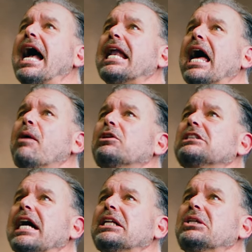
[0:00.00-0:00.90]
and I
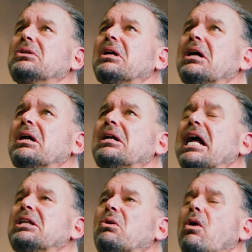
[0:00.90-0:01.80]
was that,
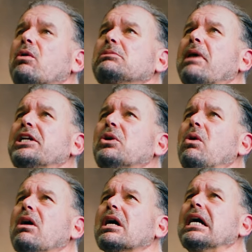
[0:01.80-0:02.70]
that dog was my
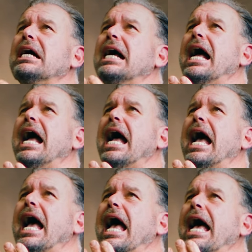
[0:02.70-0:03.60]
dog.
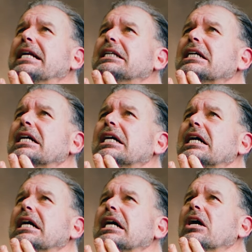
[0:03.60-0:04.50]
And
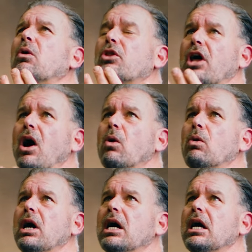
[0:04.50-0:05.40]

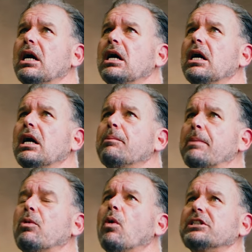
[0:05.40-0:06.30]
although
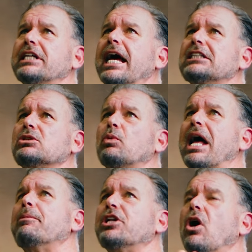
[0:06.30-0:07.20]
people always ask, what
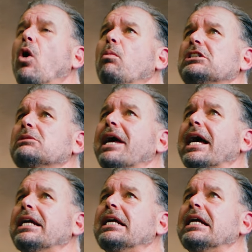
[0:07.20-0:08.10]
happened to the homeless
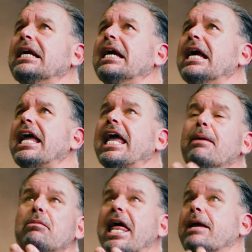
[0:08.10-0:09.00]
man?
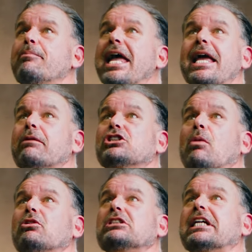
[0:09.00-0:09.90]
Him, like me, was
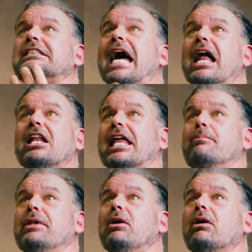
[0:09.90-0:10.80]
almost exactly like
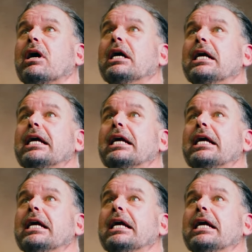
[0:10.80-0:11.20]
a mirror.